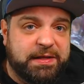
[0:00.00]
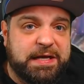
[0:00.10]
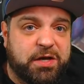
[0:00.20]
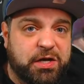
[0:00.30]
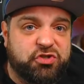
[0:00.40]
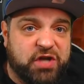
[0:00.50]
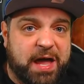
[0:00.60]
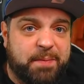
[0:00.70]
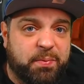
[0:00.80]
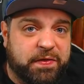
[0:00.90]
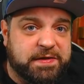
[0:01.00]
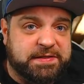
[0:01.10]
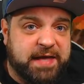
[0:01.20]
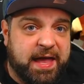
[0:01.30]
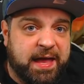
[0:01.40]
good job with this
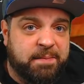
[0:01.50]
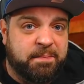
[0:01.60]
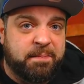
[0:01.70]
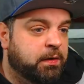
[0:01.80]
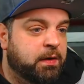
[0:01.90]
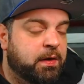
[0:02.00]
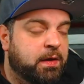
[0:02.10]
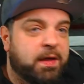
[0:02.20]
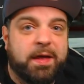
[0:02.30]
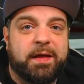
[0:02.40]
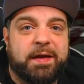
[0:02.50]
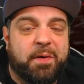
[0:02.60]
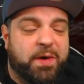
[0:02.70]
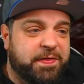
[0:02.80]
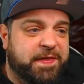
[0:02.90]
game. Now,
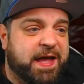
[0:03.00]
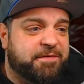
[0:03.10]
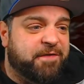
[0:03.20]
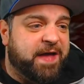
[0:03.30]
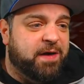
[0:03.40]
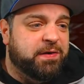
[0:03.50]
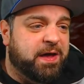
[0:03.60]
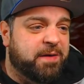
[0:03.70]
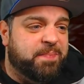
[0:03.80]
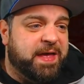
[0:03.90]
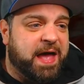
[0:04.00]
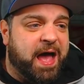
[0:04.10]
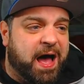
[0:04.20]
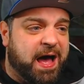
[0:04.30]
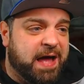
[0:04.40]
one thing I found a bit
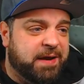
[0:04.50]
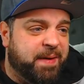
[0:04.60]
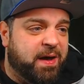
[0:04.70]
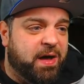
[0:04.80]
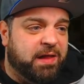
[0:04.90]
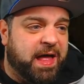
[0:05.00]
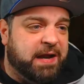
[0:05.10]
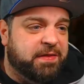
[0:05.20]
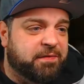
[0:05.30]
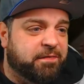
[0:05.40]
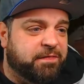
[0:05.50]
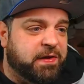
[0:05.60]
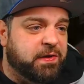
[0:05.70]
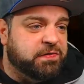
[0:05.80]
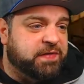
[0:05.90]
odd about a lot of the
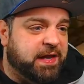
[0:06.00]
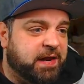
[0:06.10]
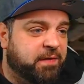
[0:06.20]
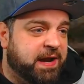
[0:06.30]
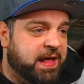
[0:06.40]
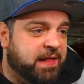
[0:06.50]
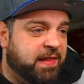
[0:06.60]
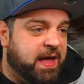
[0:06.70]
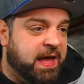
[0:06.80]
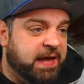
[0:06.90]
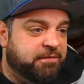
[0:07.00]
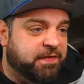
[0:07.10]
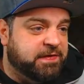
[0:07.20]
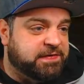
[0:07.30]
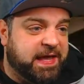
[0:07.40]
reviews that I read online for
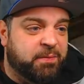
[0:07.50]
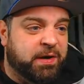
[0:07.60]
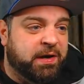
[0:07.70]
this game when it